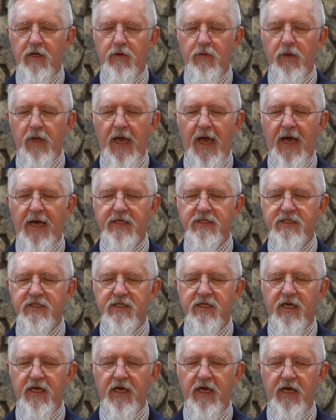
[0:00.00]
We
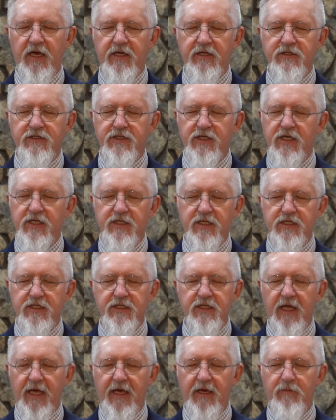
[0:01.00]
ask in Jesus'
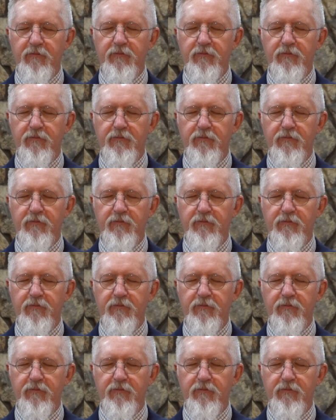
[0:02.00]
name.